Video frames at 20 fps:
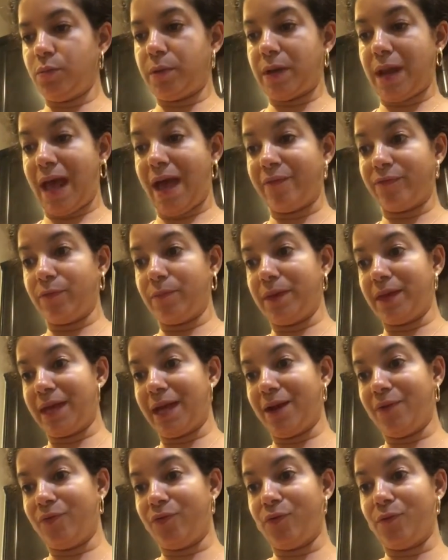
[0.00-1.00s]
but I have to be
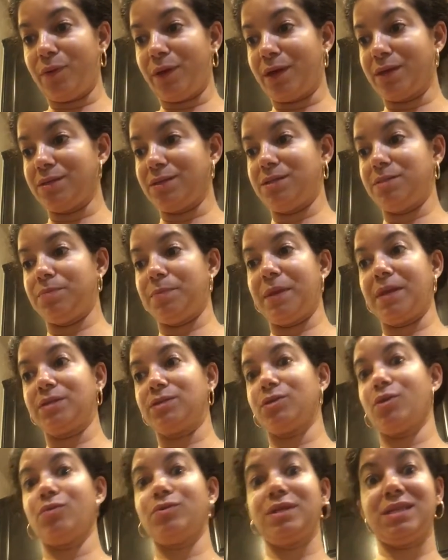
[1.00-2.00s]
careful because this pink
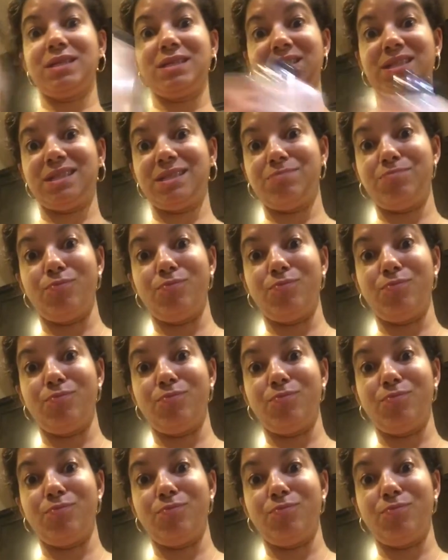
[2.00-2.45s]
salt is